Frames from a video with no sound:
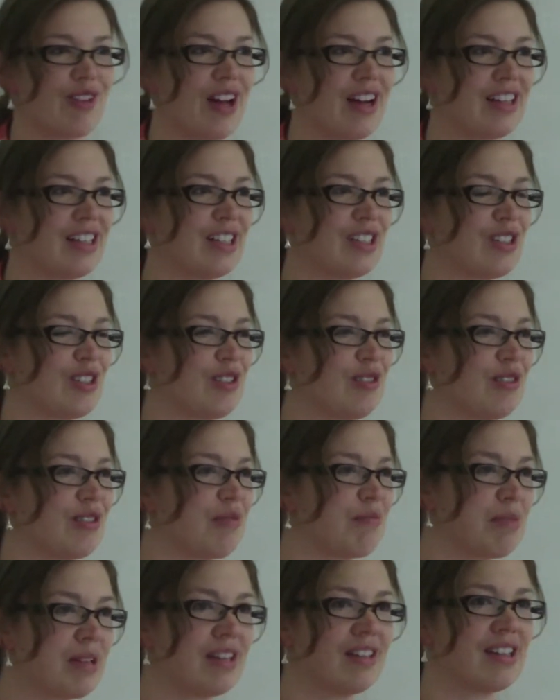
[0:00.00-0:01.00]
law issues,
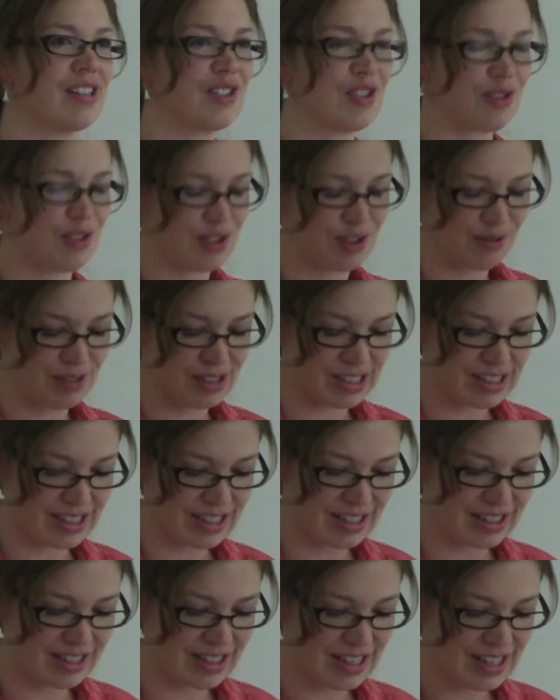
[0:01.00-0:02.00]
appeal issues. So it's
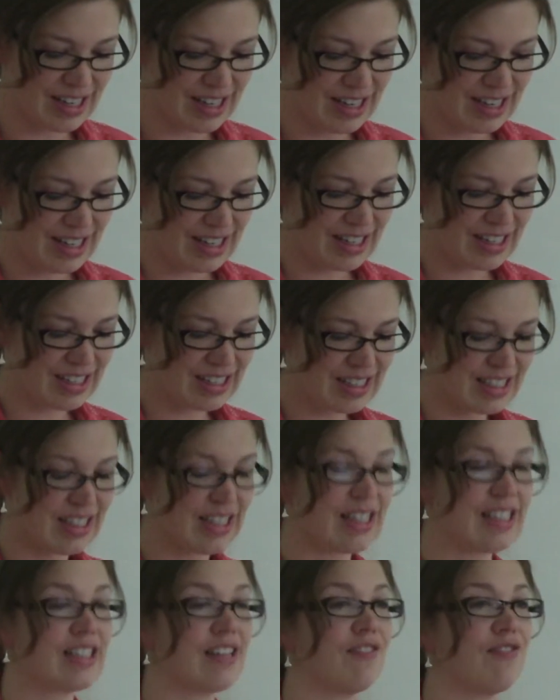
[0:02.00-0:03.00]

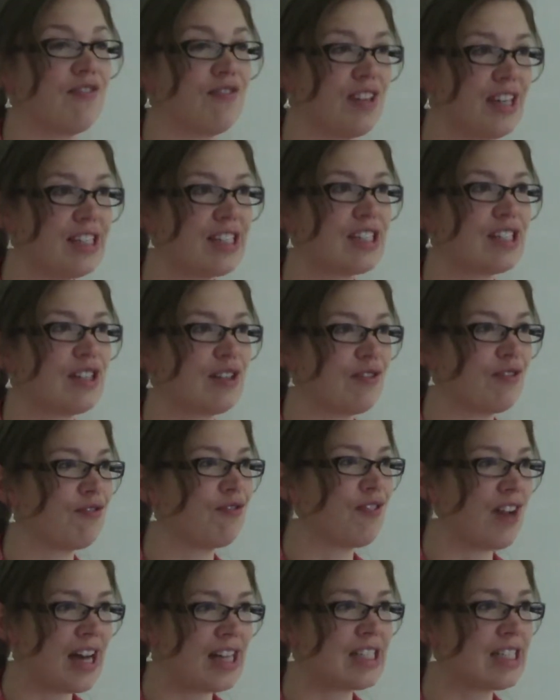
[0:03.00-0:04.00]
a feast of
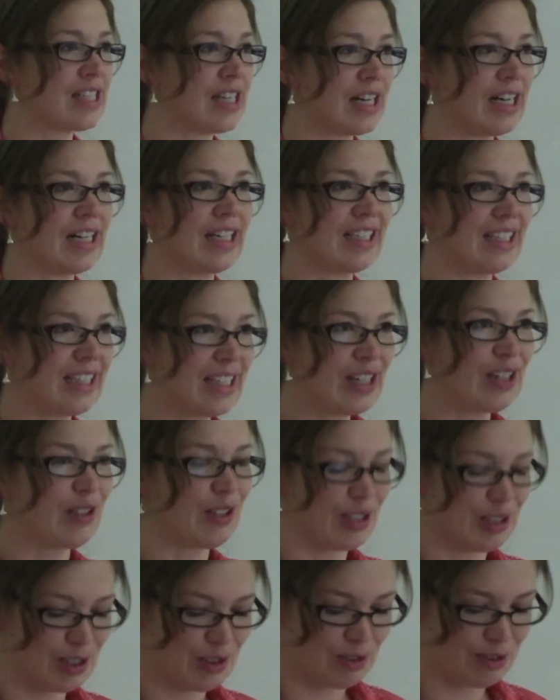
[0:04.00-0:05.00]
fascinating
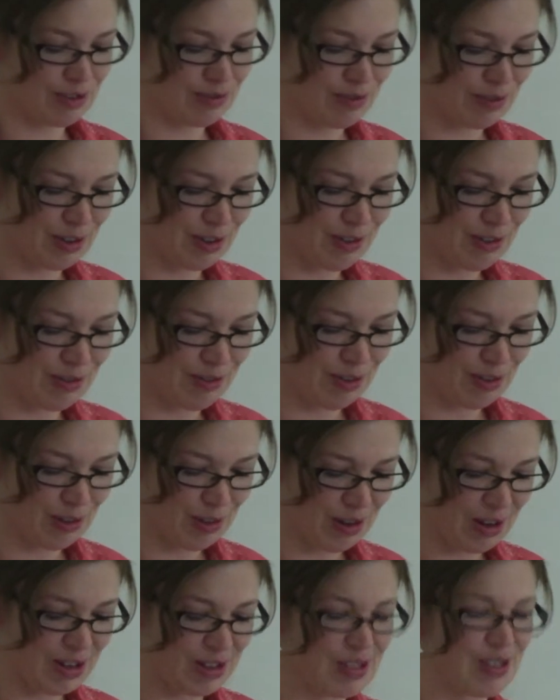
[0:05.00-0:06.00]
legal issues for
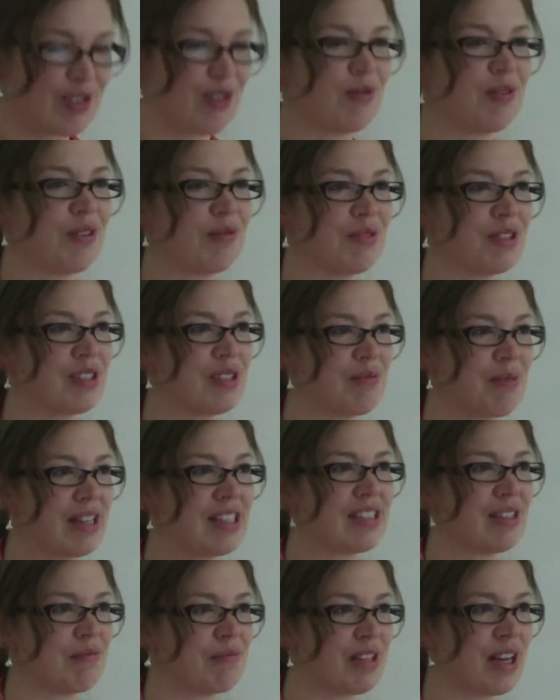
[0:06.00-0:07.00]
lawyers. So we'll
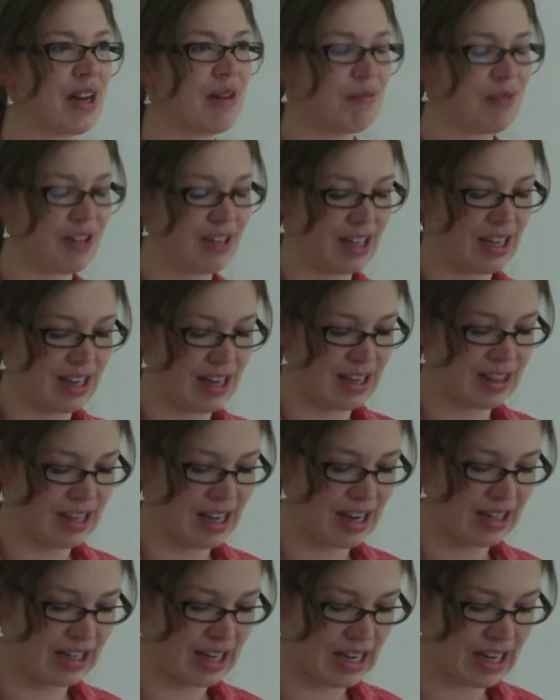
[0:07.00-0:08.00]
spend some time looking at
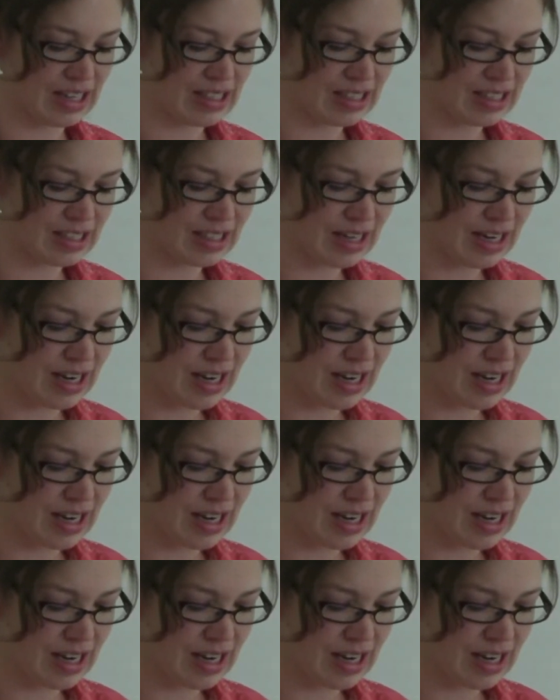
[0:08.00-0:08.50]
that case.